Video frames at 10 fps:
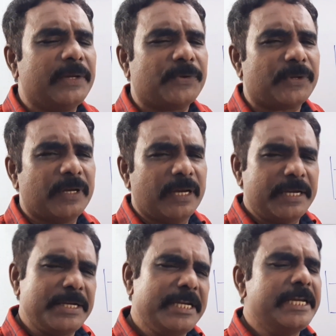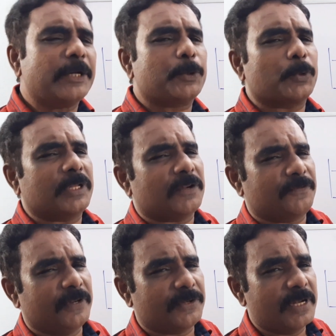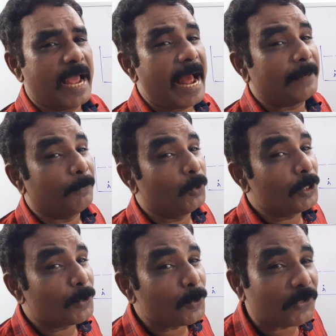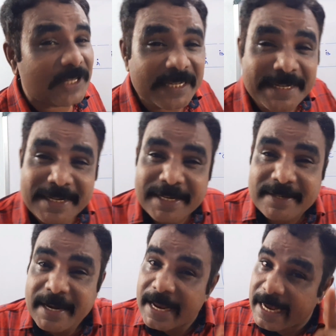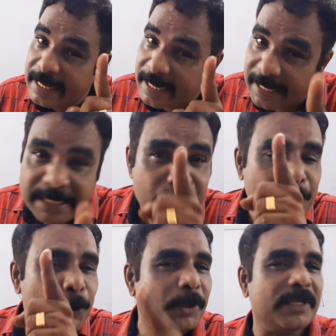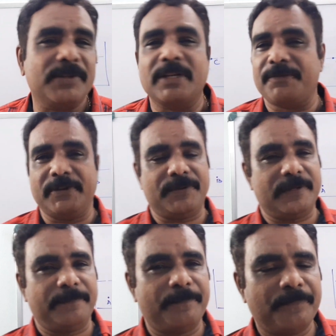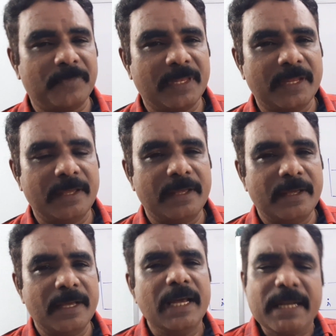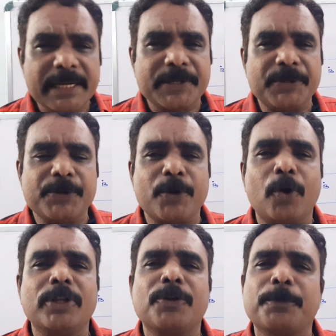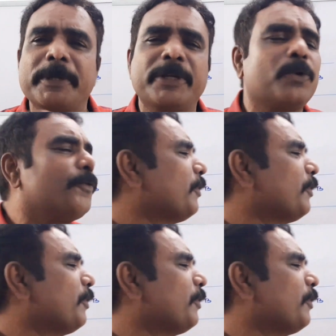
is near to surface and molecule C is right on the surface. Let us draw the sphere of